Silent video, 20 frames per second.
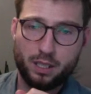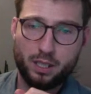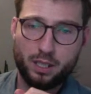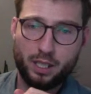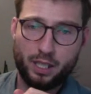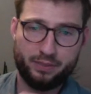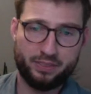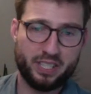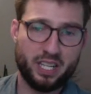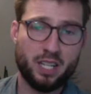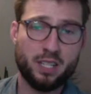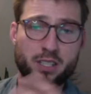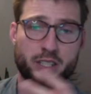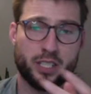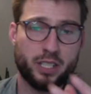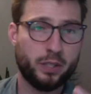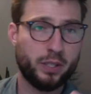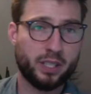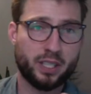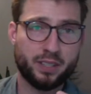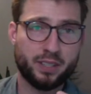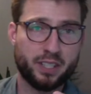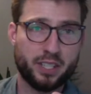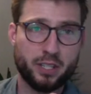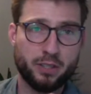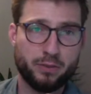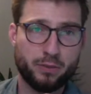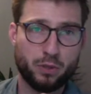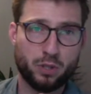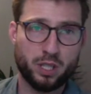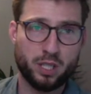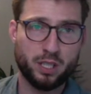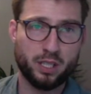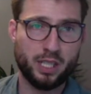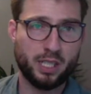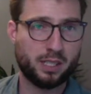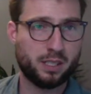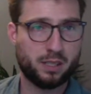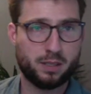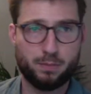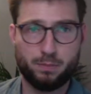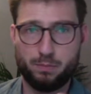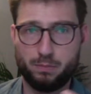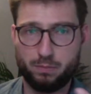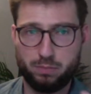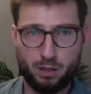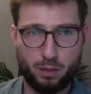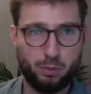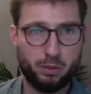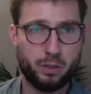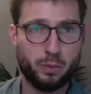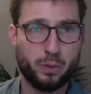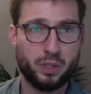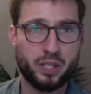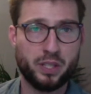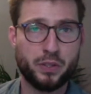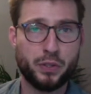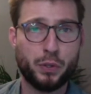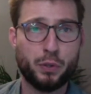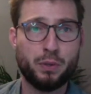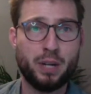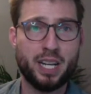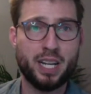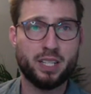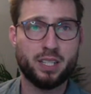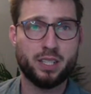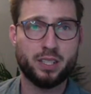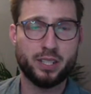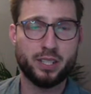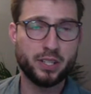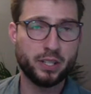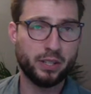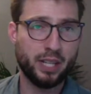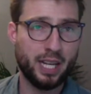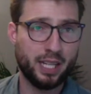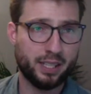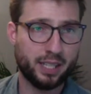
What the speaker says: If they aren't suing you for it, that's probably within their right to do that.